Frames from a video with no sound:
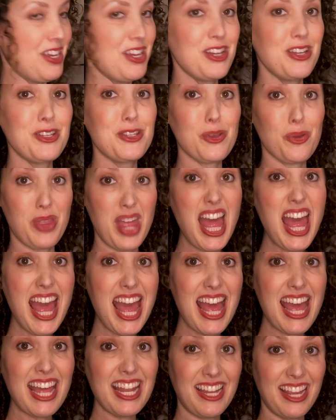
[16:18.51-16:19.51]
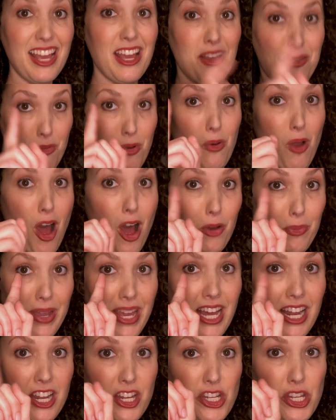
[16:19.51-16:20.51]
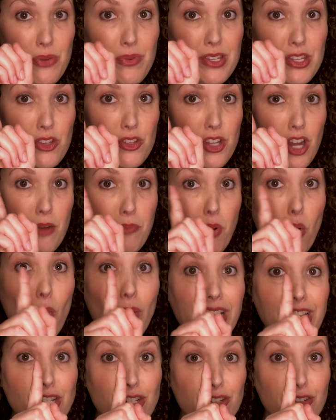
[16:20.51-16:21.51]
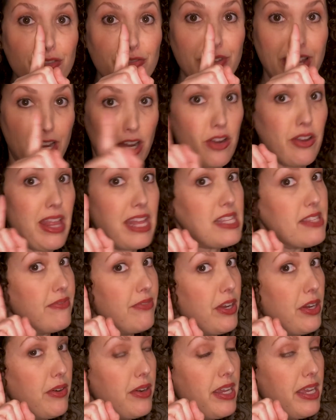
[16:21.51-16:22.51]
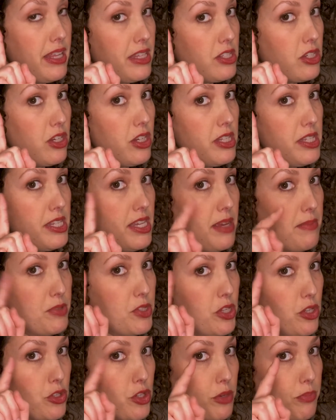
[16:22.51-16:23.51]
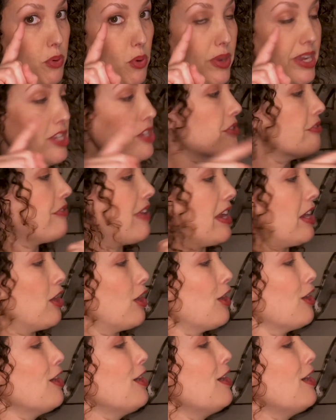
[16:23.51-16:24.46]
So then, all we got to do is use our pointer finger. That's a good tip, to use your pointer finger